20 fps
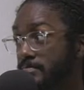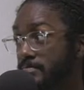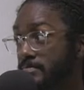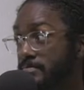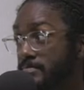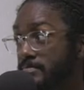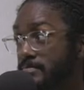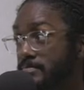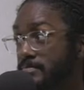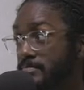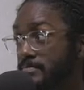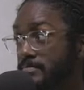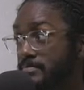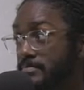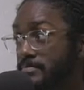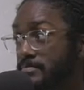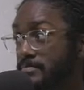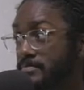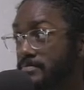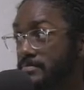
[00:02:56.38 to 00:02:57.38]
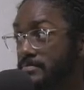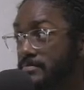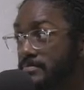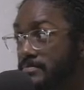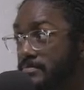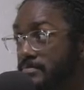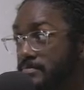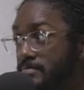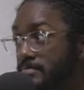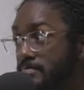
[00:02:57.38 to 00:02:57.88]

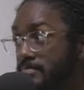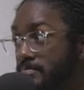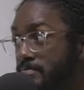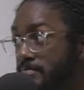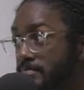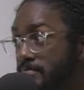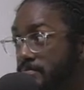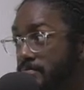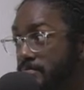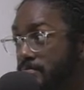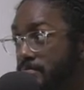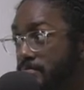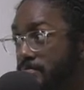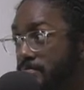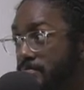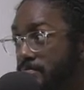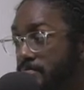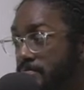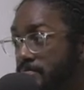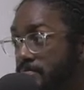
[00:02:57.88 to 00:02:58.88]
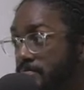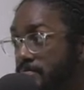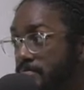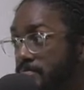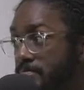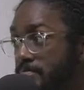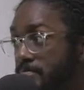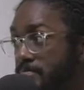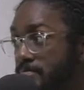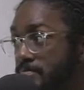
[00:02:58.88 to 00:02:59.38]

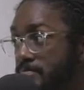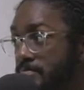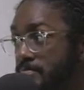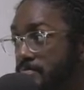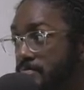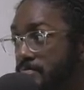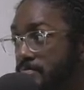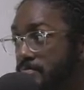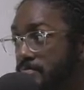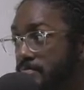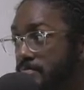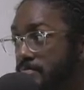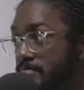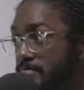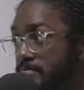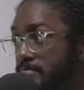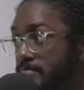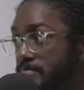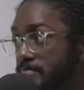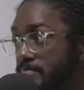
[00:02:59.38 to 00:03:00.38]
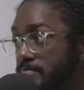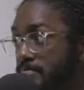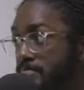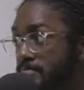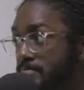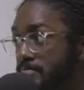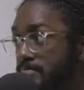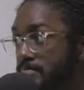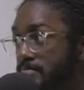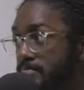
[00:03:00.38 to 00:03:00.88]

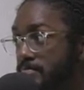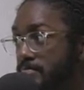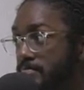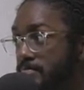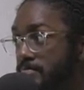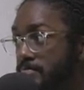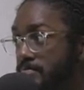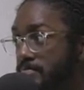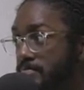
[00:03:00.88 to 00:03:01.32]
No words are spoken by the person on screen.